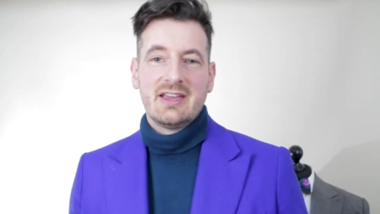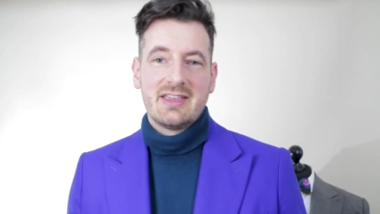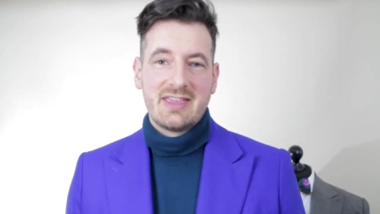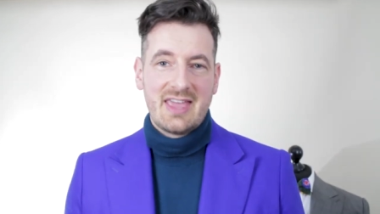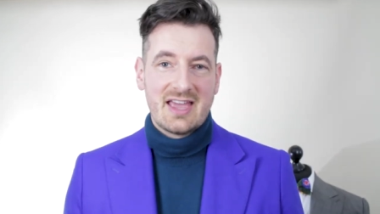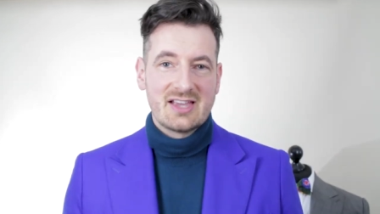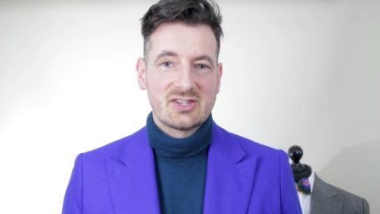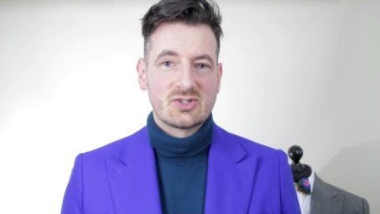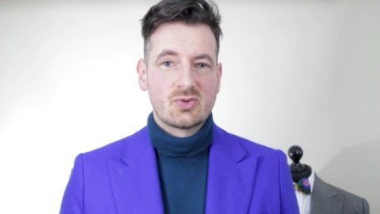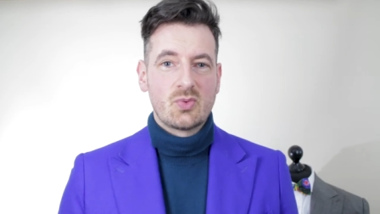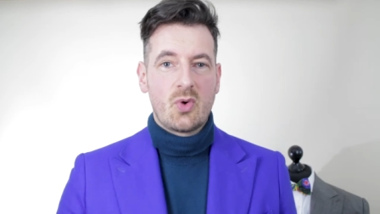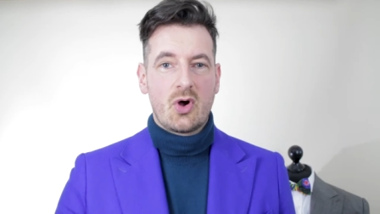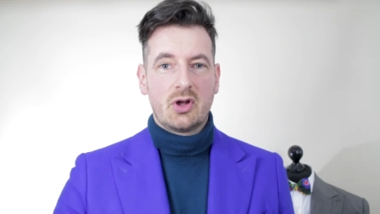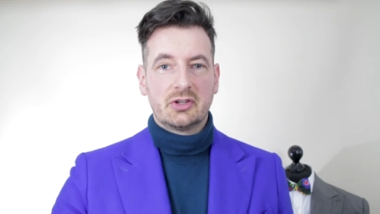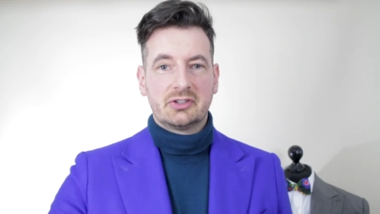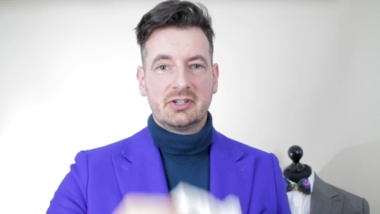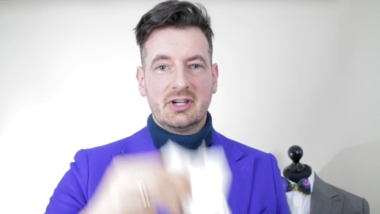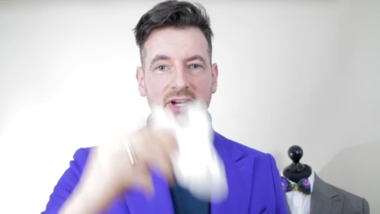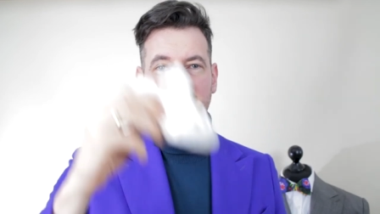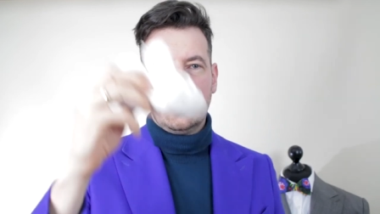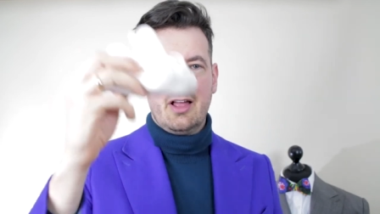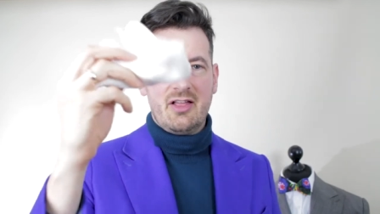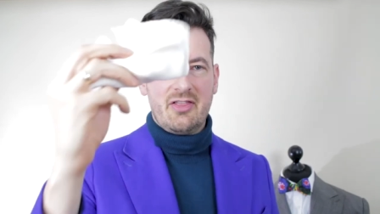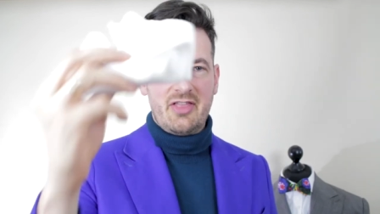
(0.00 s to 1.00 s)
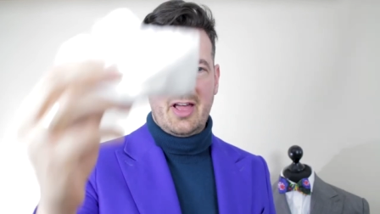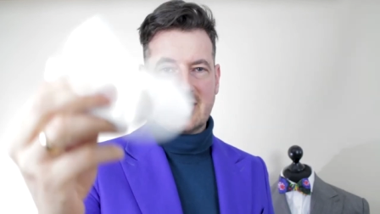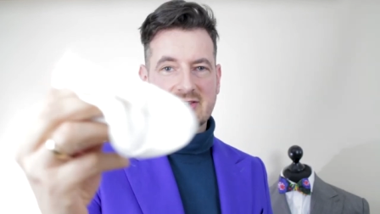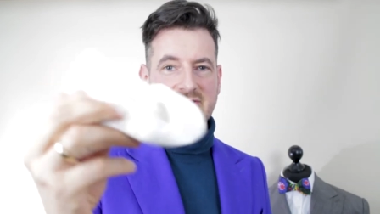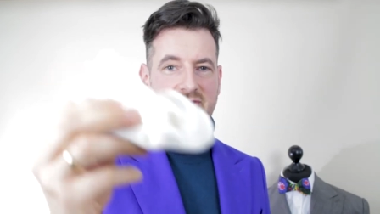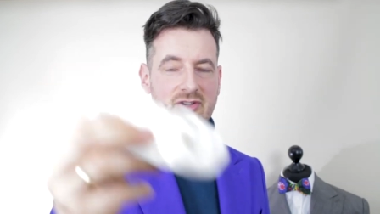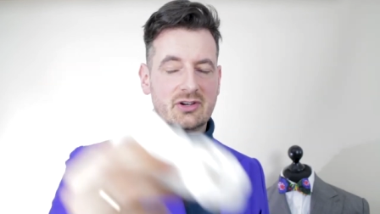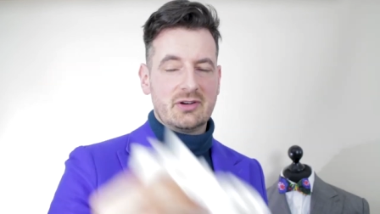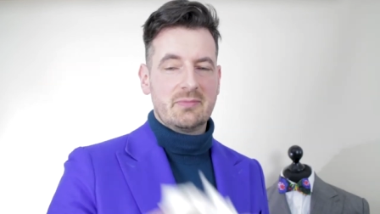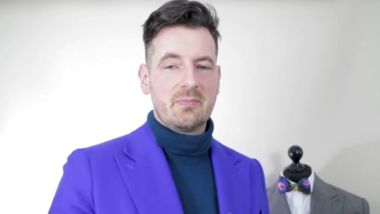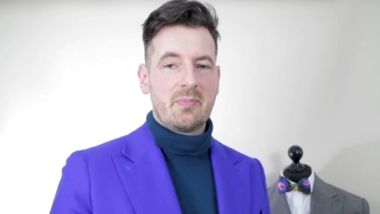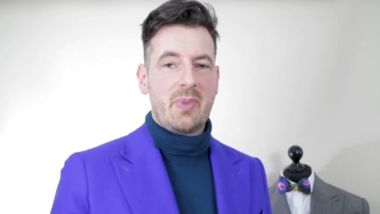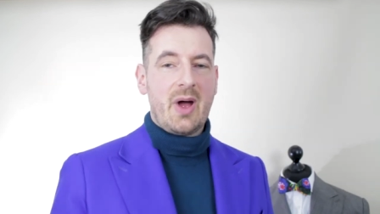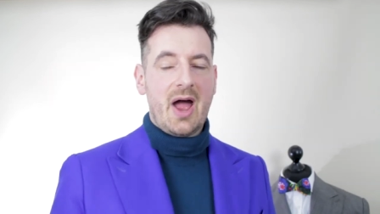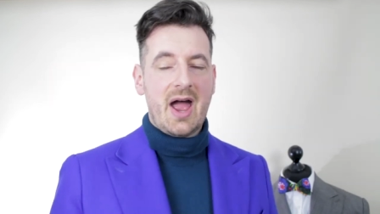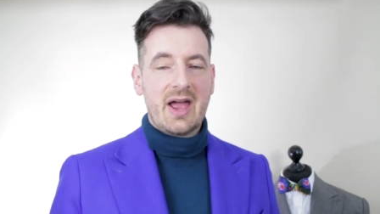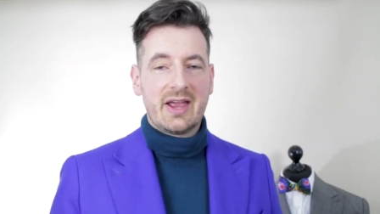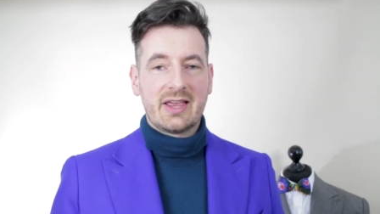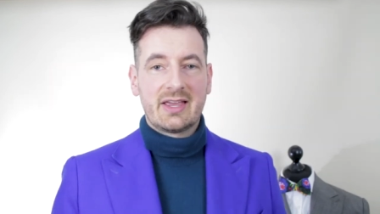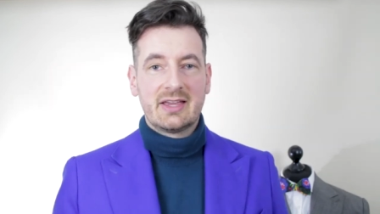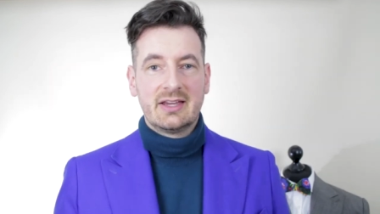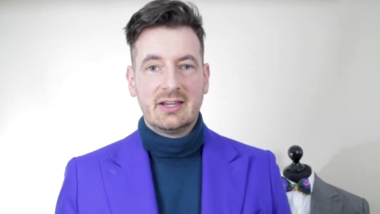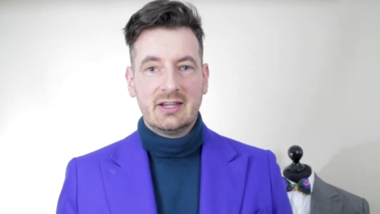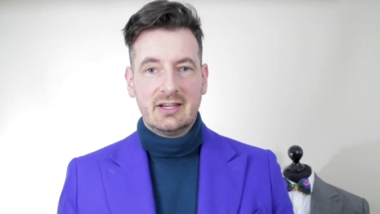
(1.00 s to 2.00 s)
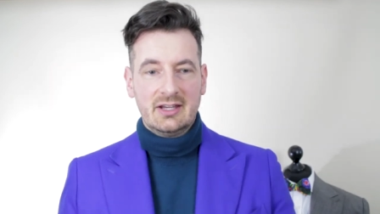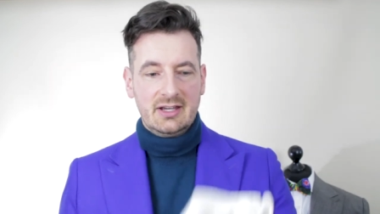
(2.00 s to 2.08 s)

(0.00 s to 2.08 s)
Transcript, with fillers: guess what? That's going to back